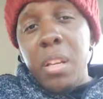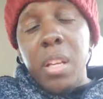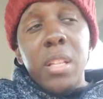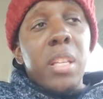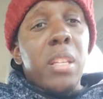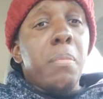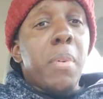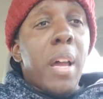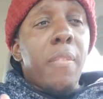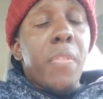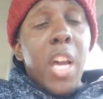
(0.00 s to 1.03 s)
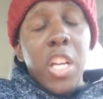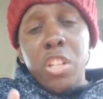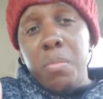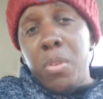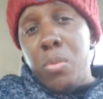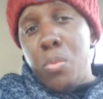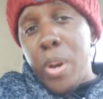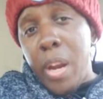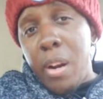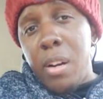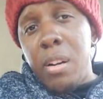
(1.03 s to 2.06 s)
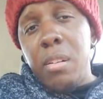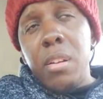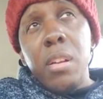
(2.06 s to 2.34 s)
they tend to buy fashionable wear,